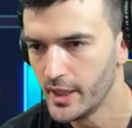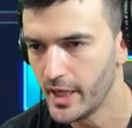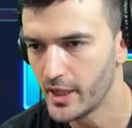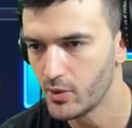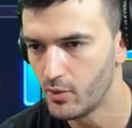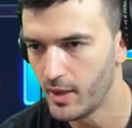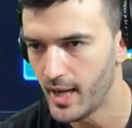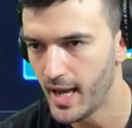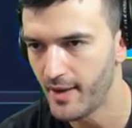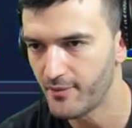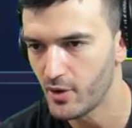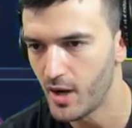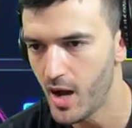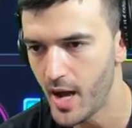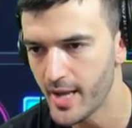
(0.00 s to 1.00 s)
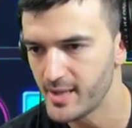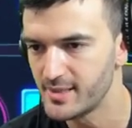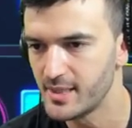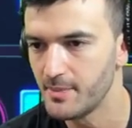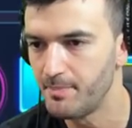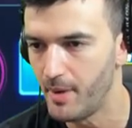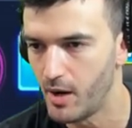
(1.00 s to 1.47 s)
and you want to have your highest
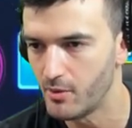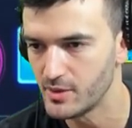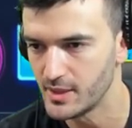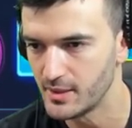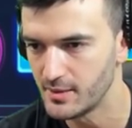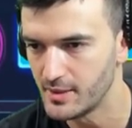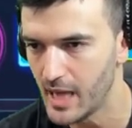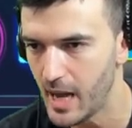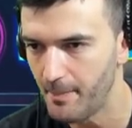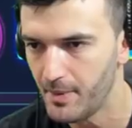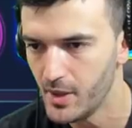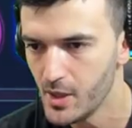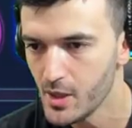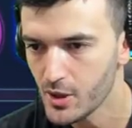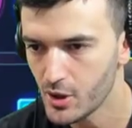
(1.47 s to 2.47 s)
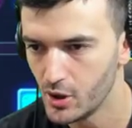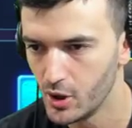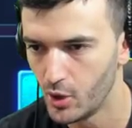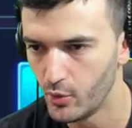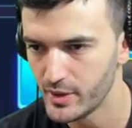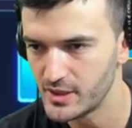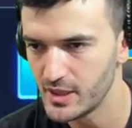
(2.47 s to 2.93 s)
team powers at the top, your
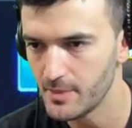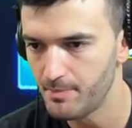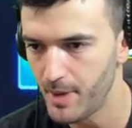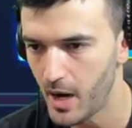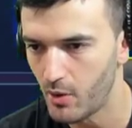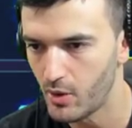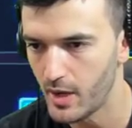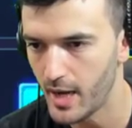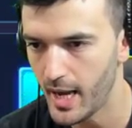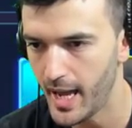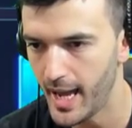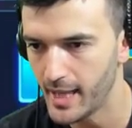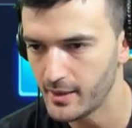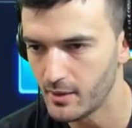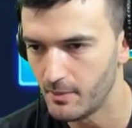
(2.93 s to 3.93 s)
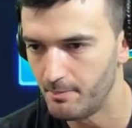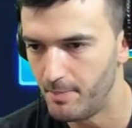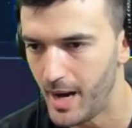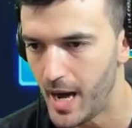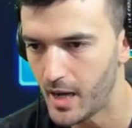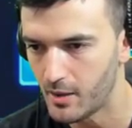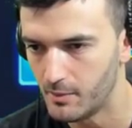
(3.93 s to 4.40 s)
lowest team power at the
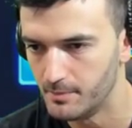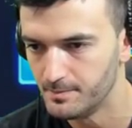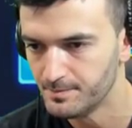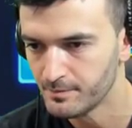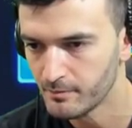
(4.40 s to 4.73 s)
bottom,